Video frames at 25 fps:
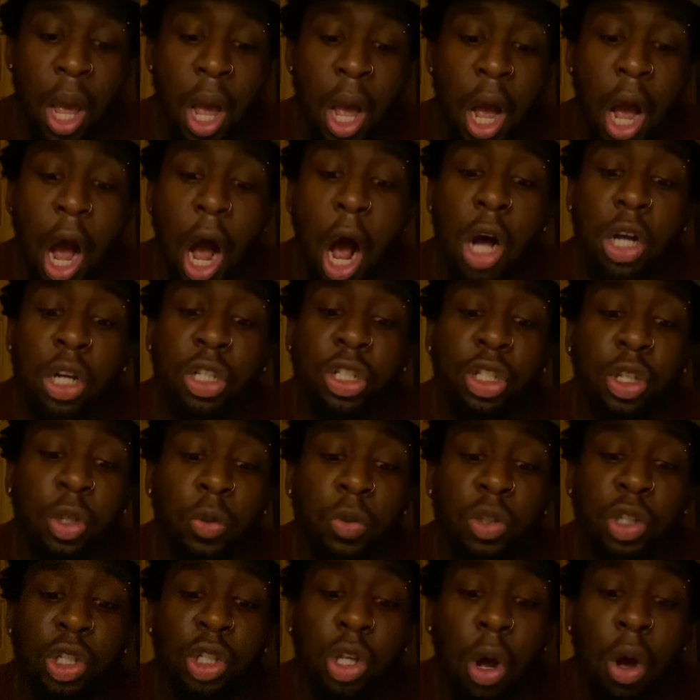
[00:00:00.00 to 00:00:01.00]
I also
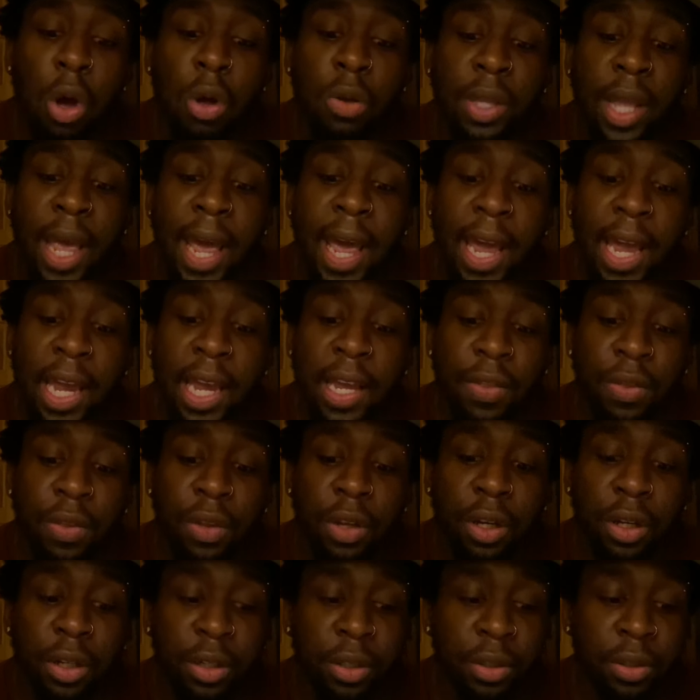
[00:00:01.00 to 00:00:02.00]
saw that in
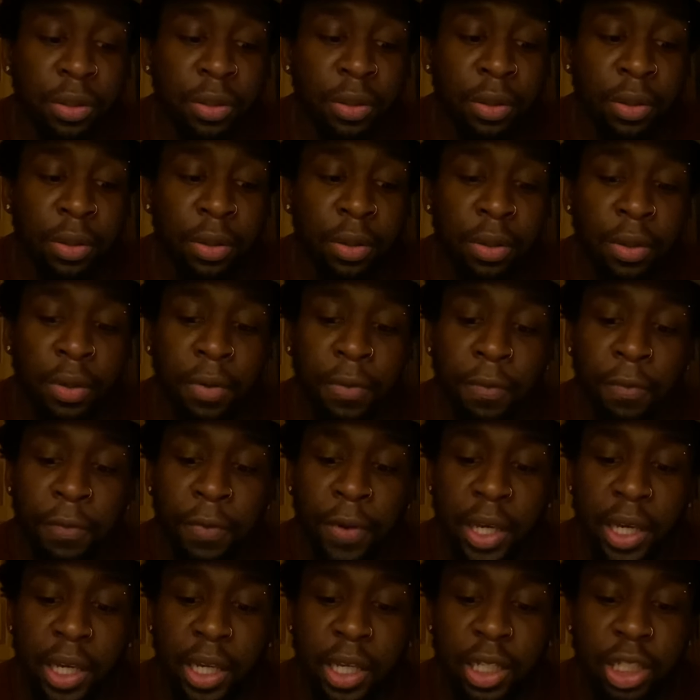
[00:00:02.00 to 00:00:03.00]
the
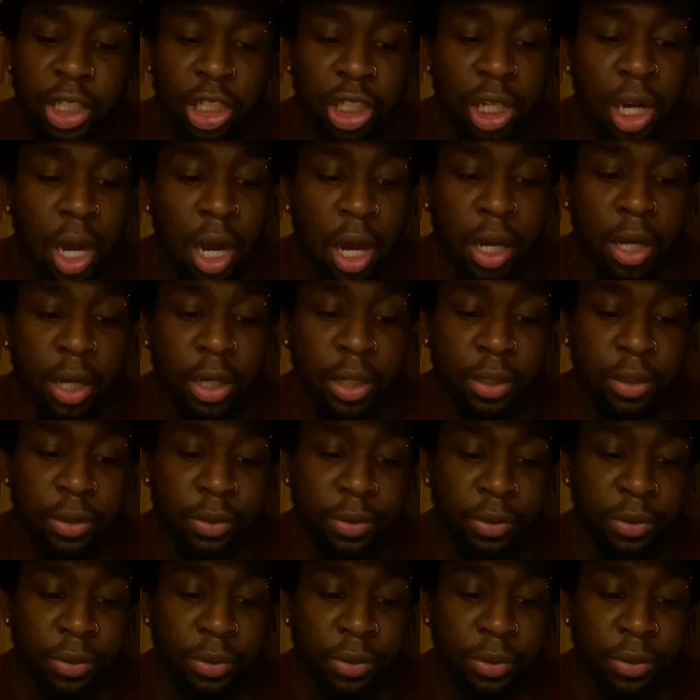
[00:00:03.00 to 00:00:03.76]
V shot